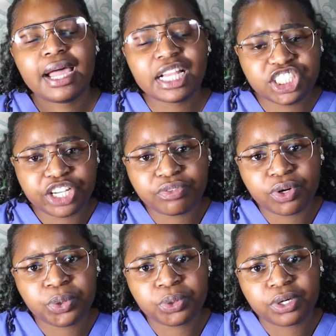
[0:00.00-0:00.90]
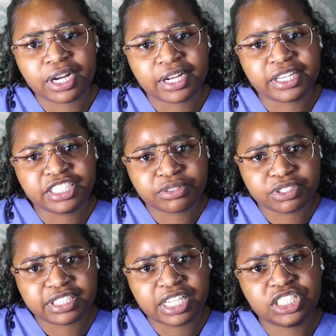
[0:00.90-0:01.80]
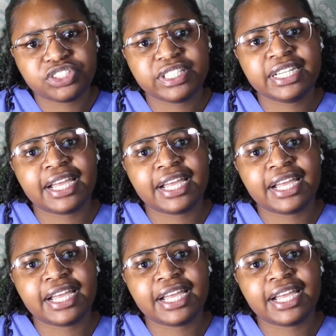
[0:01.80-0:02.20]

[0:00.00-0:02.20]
general surgery,